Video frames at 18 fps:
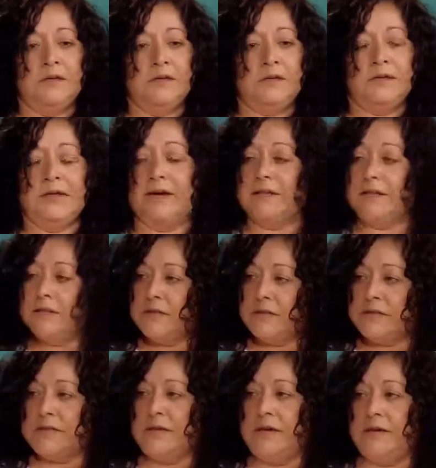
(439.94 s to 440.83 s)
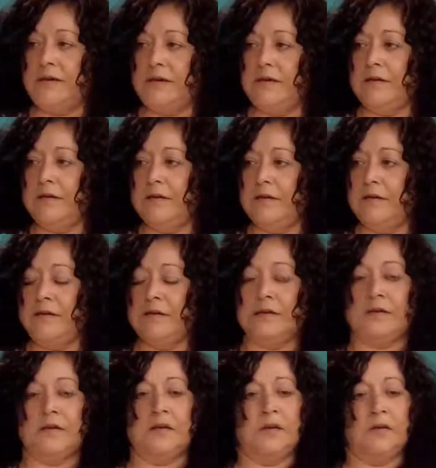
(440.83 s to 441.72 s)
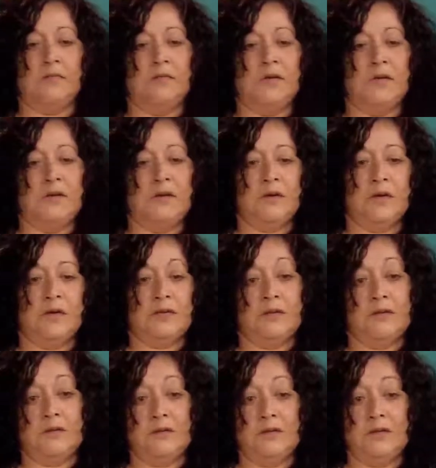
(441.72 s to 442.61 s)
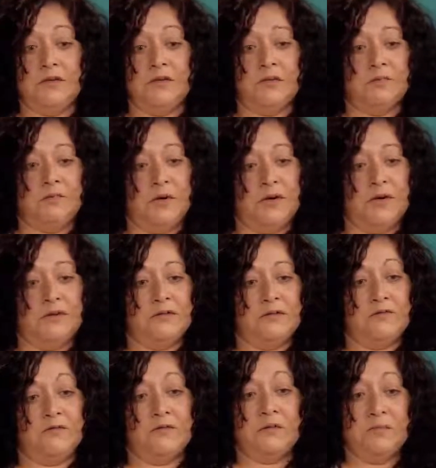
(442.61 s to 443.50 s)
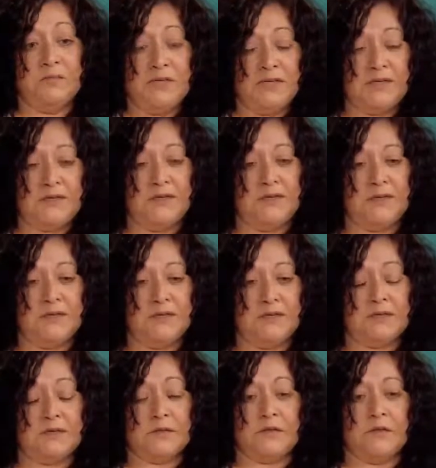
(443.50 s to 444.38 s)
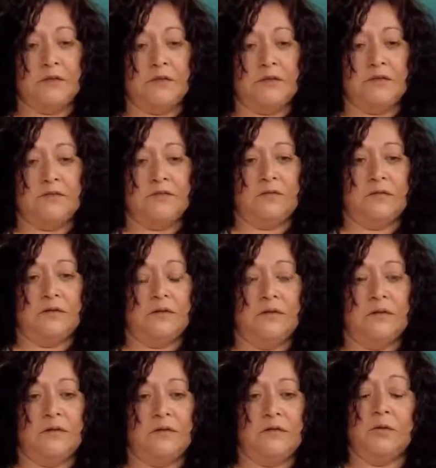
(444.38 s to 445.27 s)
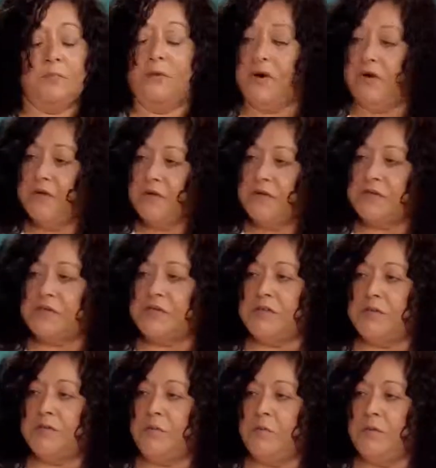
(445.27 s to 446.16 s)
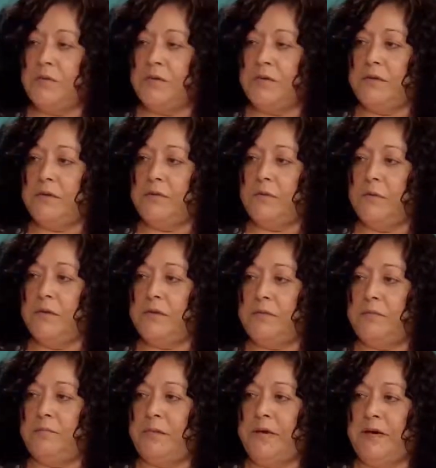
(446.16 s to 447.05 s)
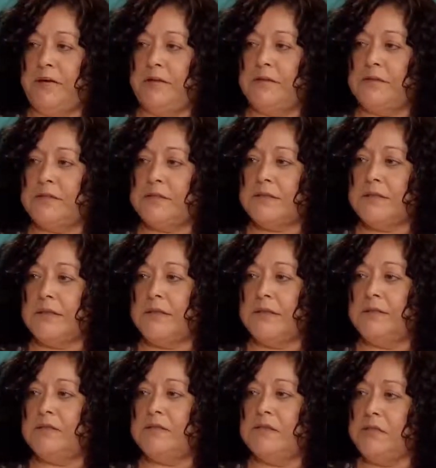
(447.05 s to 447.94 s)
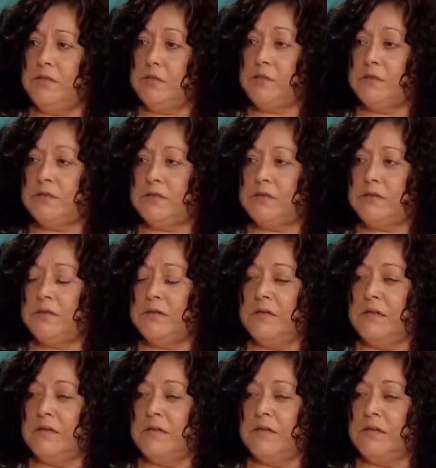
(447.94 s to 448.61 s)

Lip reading: That's exciting. I think the other part for me is the partnership with parents and teachers,